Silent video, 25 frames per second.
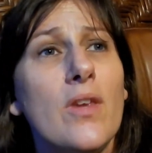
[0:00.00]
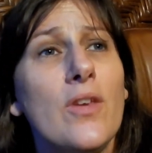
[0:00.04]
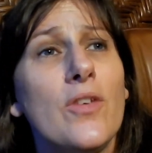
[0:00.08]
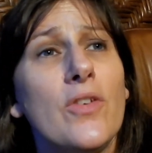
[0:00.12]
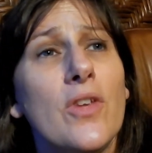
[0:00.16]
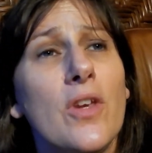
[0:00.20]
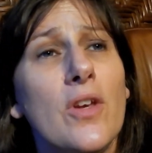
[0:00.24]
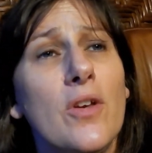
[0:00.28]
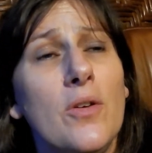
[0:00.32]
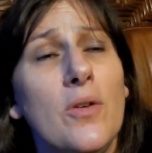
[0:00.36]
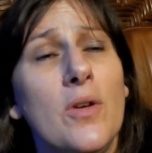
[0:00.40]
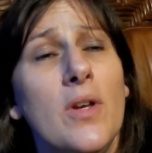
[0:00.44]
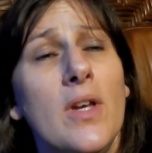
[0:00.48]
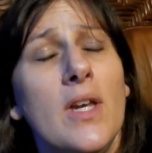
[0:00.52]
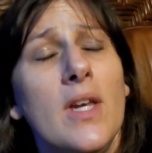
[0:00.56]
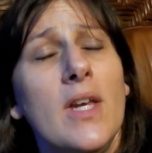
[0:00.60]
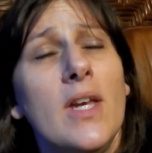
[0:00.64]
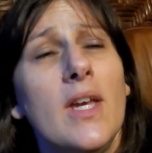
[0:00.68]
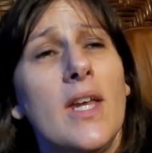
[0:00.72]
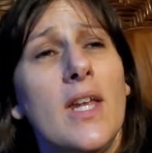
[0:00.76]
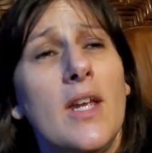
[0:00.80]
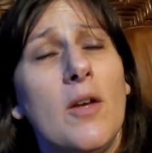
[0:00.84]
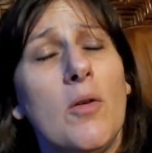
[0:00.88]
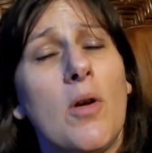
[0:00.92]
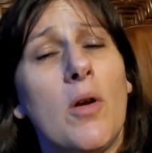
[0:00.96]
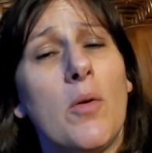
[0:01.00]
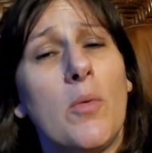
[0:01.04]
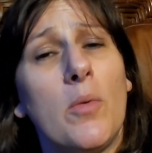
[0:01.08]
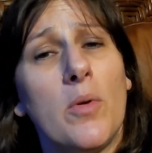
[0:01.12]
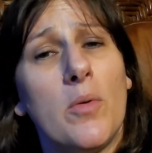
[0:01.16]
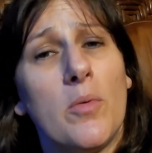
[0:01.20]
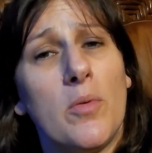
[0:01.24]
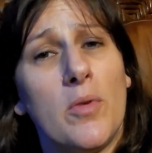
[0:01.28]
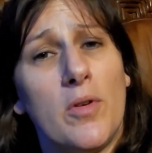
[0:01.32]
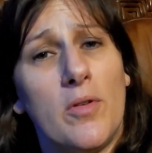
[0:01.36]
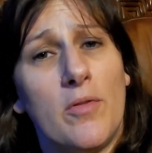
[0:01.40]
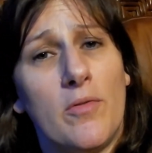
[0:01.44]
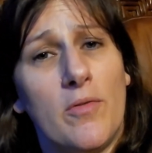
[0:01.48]
So anyway, we
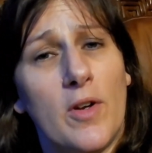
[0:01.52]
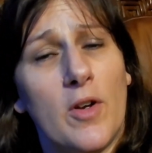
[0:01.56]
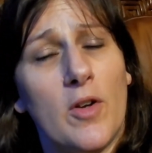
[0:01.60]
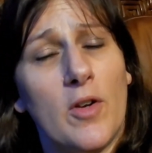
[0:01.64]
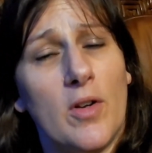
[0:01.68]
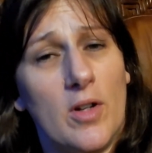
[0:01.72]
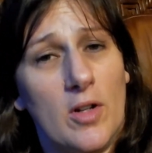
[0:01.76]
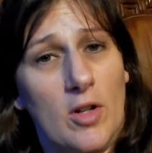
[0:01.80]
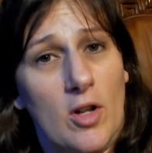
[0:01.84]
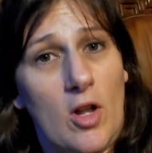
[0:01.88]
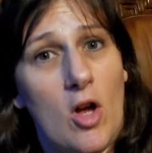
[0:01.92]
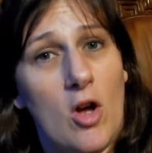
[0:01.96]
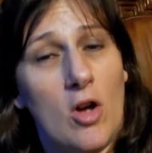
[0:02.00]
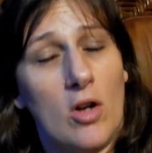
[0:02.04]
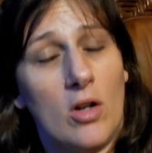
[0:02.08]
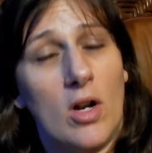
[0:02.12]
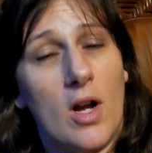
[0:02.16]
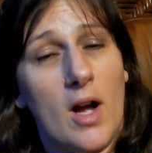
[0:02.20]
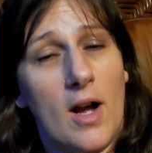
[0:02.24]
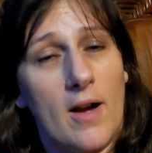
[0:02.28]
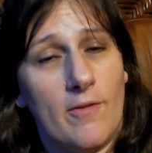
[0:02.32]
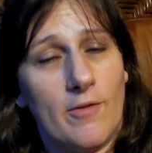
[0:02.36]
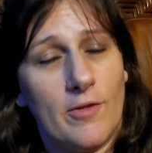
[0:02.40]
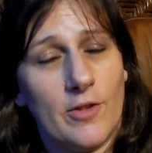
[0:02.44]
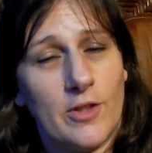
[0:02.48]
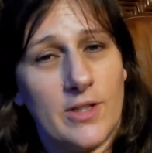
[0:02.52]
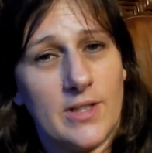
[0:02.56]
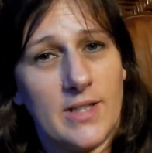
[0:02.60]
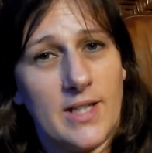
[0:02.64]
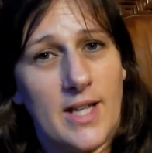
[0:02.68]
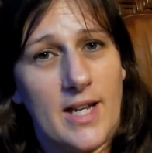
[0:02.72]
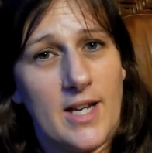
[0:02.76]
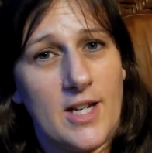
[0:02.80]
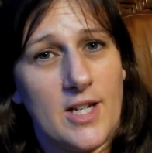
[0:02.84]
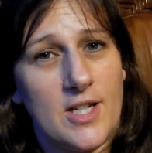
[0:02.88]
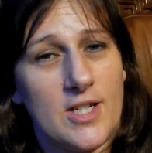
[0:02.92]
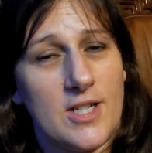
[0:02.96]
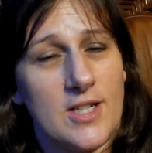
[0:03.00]
were in a very long
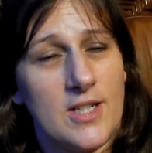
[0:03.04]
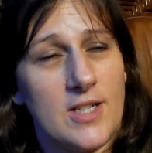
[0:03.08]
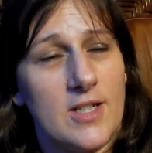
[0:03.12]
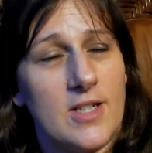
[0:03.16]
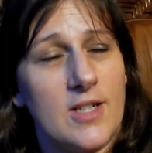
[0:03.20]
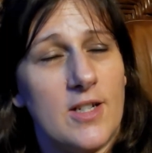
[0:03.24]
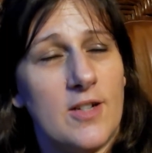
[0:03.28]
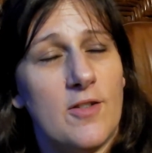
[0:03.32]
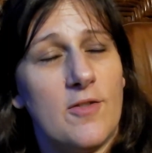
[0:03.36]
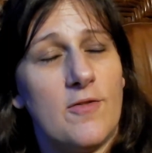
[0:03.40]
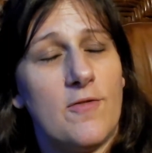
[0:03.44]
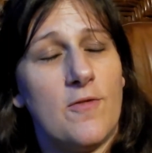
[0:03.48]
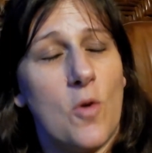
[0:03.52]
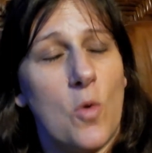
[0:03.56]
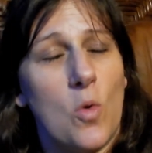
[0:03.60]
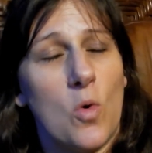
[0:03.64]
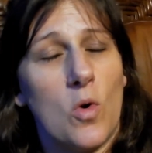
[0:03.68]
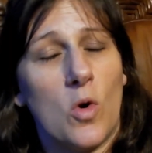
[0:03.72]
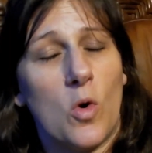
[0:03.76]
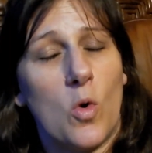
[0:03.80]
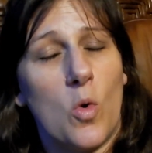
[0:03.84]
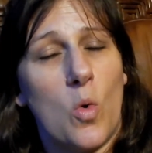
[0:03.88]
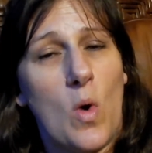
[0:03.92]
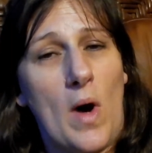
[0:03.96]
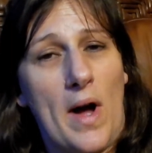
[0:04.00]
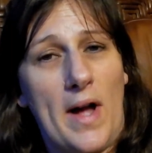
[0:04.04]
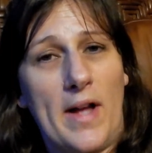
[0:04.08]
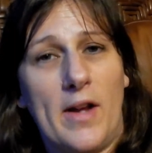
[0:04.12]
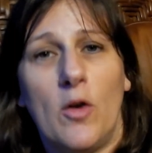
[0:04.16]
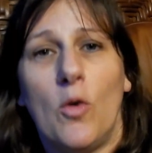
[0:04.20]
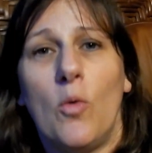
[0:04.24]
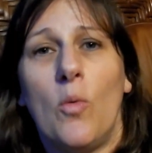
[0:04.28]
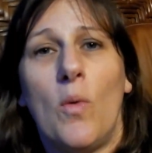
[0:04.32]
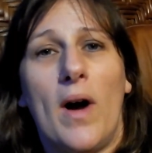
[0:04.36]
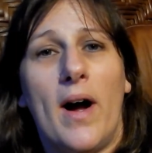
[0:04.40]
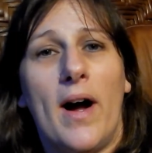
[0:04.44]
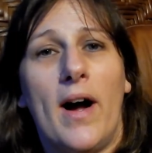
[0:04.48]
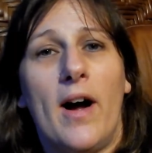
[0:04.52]
conversation for quite
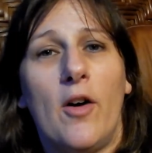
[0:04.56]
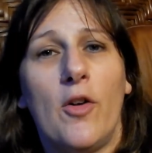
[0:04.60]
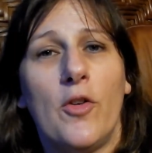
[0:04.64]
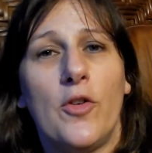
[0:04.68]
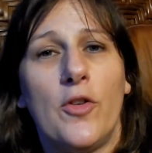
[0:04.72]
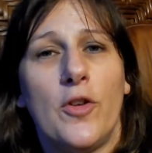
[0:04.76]
a while.